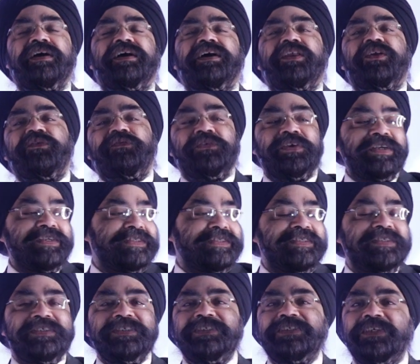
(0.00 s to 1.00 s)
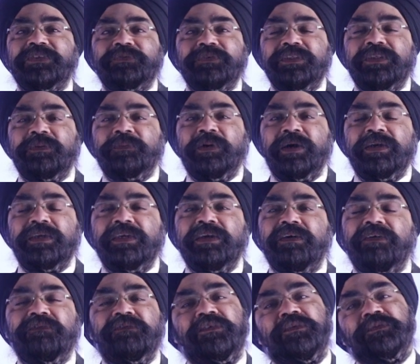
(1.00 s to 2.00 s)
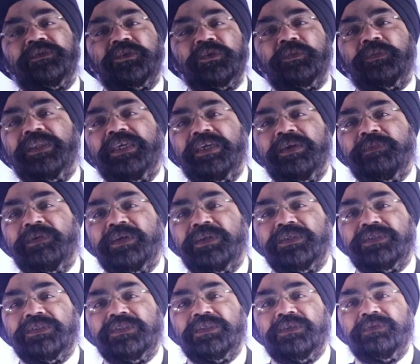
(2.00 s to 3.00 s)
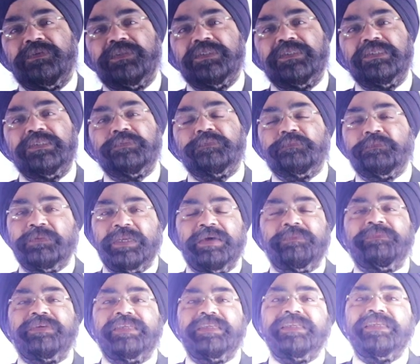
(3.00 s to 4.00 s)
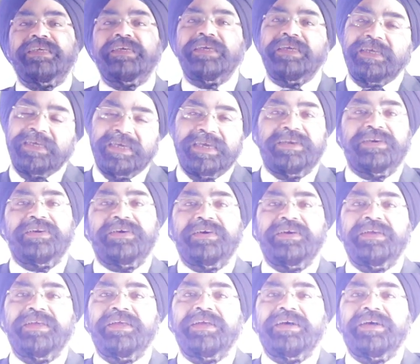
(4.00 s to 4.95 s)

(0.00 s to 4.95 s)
Hello friends, this is Satvinder Bhatia from Sukhmaniimmigration Services, Brampton, Canada.